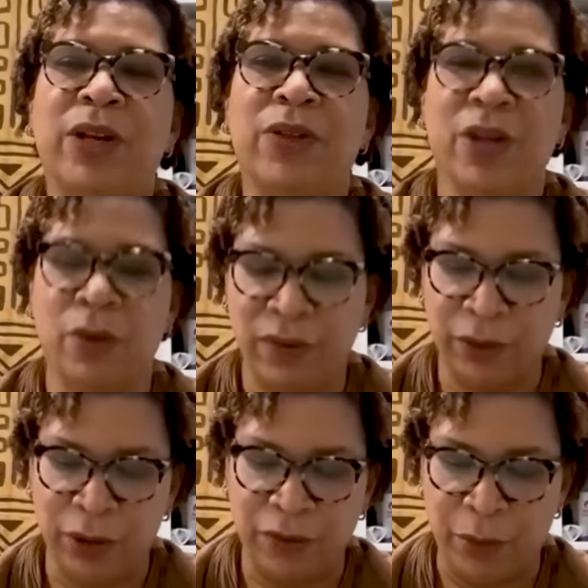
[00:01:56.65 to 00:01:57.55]
what do you think we've
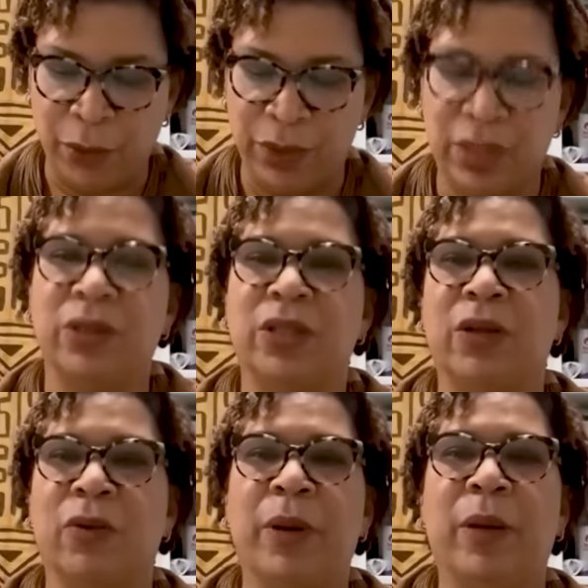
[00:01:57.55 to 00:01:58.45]
learned from the results
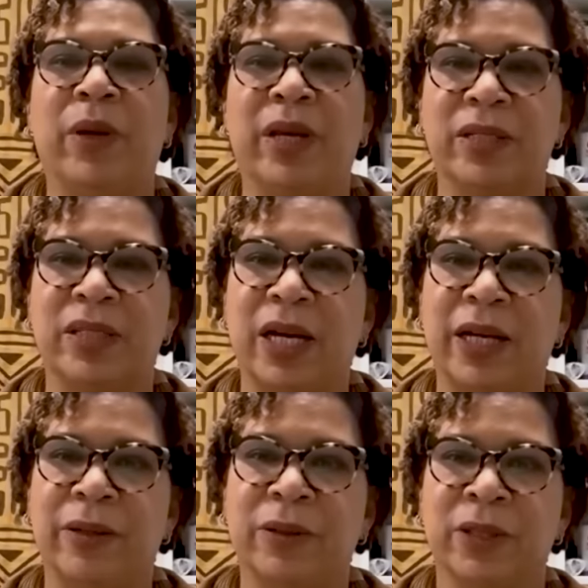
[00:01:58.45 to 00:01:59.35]
on the Republican
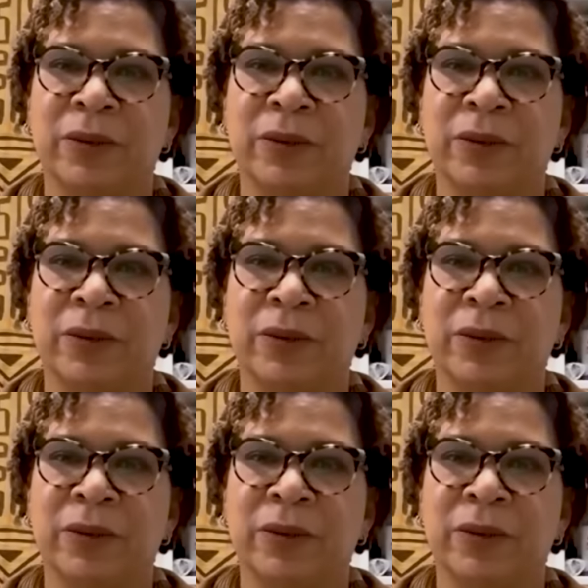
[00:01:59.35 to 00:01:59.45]
side?